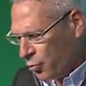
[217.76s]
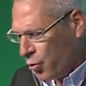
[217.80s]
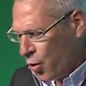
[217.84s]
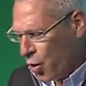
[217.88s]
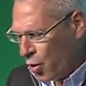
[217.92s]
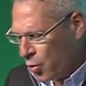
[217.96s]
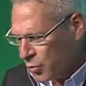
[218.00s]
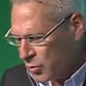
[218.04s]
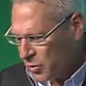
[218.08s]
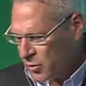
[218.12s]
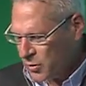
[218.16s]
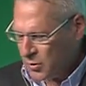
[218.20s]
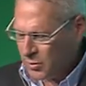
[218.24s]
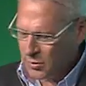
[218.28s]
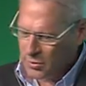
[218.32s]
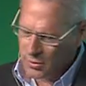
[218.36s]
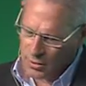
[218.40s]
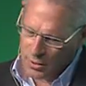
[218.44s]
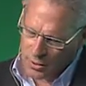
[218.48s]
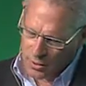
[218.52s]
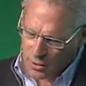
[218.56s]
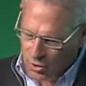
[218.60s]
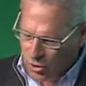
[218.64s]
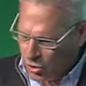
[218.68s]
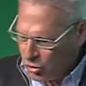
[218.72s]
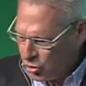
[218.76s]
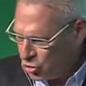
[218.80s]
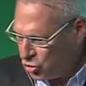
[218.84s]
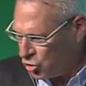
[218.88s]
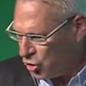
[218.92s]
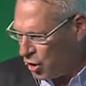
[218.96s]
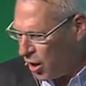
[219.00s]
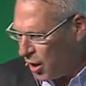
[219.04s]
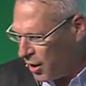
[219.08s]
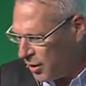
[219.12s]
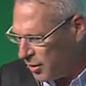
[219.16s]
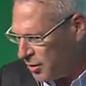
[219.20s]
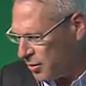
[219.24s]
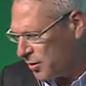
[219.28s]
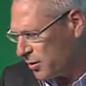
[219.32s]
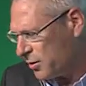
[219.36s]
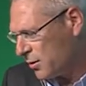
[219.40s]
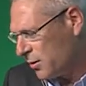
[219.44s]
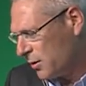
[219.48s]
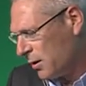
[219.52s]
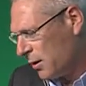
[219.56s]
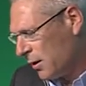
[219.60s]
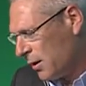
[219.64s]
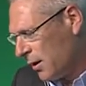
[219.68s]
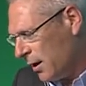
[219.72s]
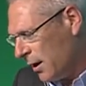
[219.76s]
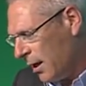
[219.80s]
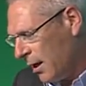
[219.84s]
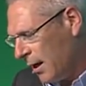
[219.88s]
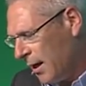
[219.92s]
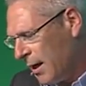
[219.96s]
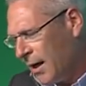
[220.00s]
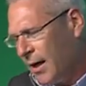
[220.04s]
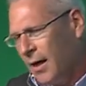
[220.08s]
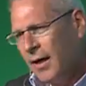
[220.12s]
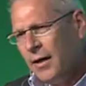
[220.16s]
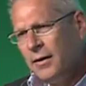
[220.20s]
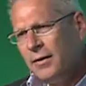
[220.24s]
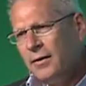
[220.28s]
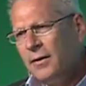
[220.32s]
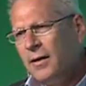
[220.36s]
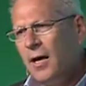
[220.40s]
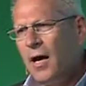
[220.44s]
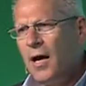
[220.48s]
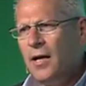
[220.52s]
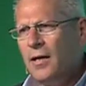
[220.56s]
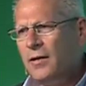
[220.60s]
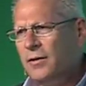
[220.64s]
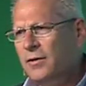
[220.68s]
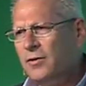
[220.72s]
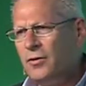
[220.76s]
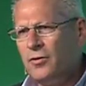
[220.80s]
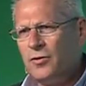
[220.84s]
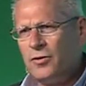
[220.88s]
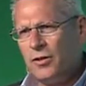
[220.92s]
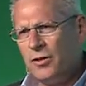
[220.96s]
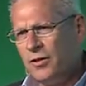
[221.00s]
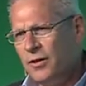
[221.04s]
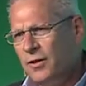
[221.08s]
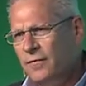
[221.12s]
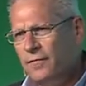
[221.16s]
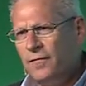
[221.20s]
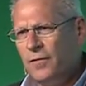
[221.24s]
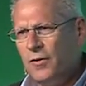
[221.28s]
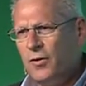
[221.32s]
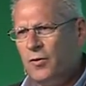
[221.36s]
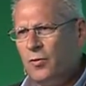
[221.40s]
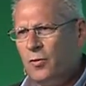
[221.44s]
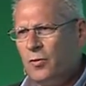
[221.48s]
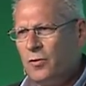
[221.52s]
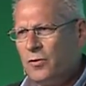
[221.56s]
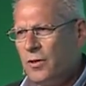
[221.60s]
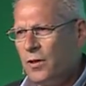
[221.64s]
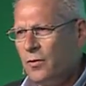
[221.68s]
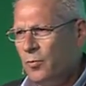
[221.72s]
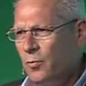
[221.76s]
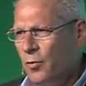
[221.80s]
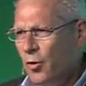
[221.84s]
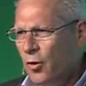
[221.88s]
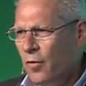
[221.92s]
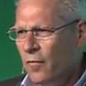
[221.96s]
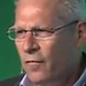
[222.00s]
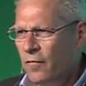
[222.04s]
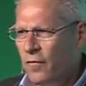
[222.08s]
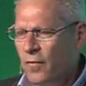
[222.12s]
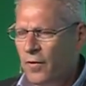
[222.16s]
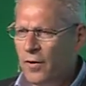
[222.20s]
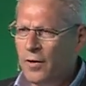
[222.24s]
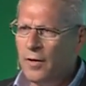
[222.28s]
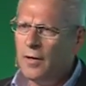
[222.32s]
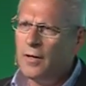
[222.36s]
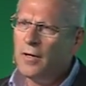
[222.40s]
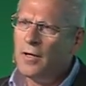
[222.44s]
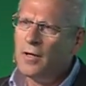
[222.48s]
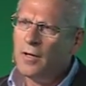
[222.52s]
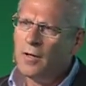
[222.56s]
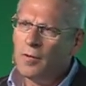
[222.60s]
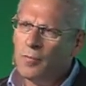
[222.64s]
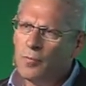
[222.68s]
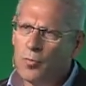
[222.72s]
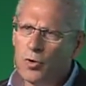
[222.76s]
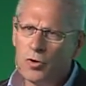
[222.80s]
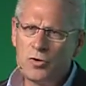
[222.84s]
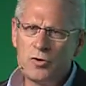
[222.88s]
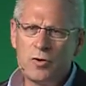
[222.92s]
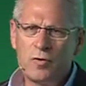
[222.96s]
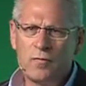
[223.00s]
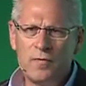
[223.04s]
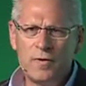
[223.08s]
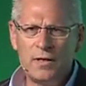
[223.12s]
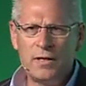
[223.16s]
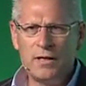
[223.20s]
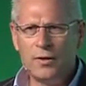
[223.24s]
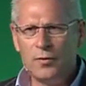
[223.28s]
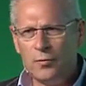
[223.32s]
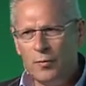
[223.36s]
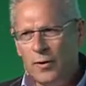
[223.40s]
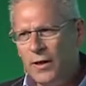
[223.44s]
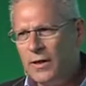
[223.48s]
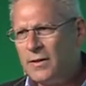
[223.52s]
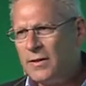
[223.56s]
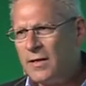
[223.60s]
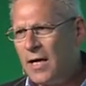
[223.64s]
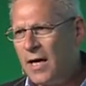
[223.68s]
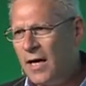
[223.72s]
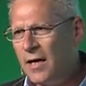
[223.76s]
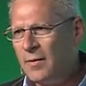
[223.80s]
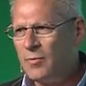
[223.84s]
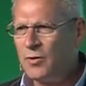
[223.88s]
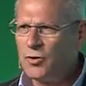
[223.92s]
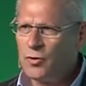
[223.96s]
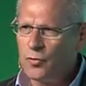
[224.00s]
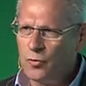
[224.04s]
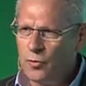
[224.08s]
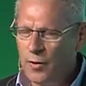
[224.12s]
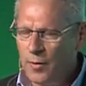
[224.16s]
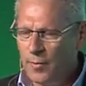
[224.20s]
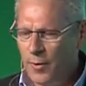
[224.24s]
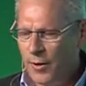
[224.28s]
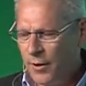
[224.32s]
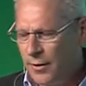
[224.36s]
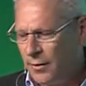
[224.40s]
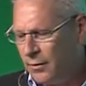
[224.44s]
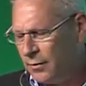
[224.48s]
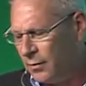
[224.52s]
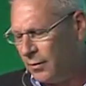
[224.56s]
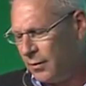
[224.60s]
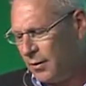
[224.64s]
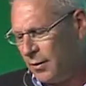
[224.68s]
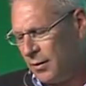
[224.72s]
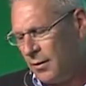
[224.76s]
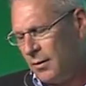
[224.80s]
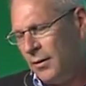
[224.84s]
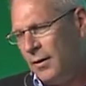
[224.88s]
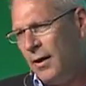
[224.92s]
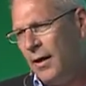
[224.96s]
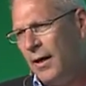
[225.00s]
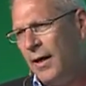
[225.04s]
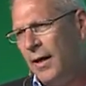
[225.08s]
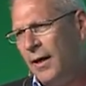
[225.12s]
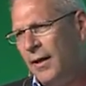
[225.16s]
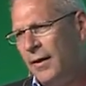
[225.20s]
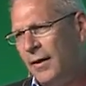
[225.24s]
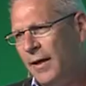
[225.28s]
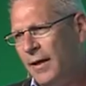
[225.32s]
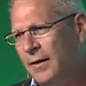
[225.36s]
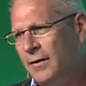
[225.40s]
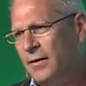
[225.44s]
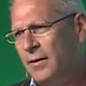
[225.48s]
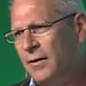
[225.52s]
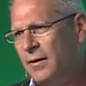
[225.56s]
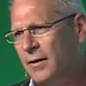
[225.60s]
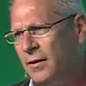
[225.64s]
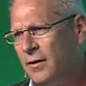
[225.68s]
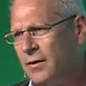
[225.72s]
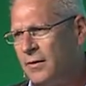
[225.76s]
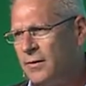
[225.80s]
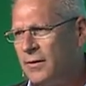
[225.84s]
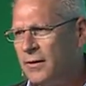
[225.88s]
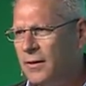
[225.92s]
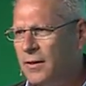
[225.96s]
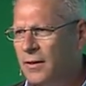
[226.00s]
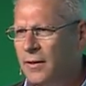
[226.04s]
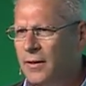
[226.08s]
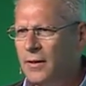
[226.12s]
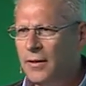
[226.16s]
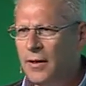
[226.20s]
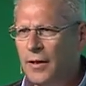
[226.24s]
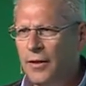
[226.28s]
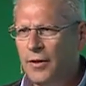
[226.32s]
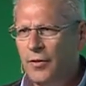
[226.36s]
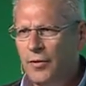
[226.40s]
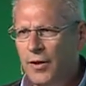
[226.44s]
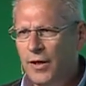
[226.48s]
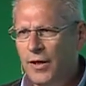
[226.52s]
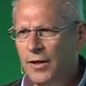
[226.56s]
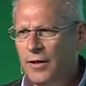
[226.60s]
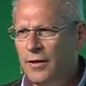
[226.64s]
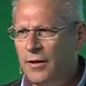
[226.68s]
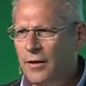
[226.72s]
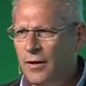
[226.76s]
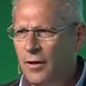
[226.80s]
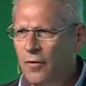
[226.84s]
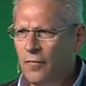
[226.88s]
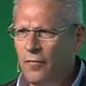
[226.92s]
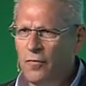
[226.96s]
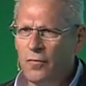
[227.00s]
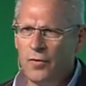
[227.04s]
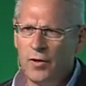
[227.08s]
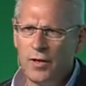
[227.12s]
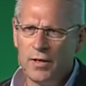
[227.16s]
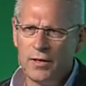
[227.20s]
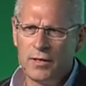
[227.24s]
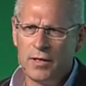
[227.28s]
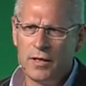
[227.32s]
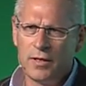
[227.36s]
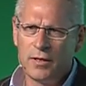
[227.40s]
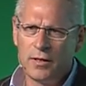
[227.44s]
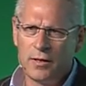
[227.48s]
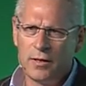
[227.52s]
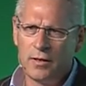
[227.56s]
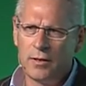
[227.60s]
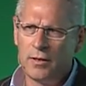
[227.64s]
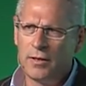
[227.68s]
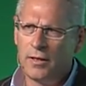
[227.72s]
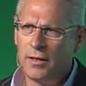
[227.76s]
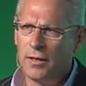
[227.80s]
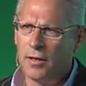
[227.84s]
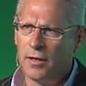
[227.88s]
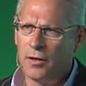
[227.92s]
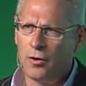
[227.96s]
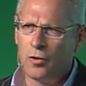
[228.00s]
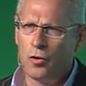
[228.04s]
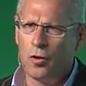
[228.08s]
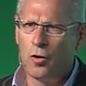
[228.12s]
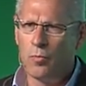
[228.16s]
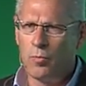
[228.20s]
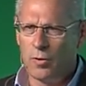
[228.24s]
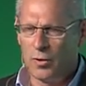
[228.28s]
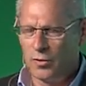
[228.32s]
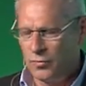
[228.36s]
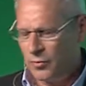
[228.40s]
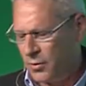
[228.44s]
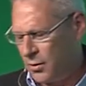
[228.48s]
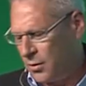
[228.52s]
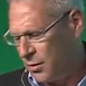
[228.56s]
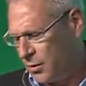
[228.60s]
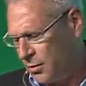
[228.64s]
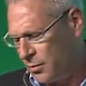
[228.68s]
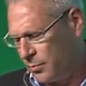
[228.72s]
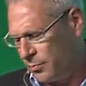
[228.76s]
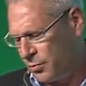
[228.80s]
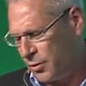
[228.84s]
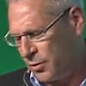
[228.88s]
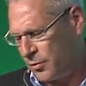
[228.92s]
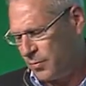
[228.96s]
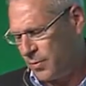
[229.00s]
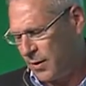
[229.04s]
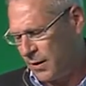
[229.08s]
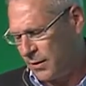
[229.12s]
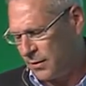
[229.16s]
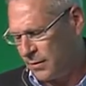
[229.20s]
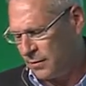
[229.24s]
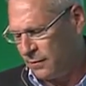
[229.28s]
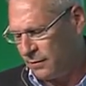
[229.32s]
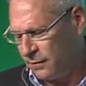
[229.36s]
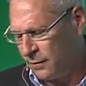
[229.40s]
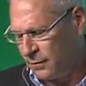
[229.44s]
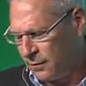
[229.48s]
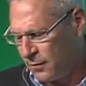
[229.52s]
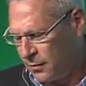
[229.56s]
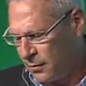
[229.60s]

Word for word: quotes, charts, and calendars and different tools that we offer, most of it in real time streaming, and that is uh, a unique offering uh, in a global uh, perspective.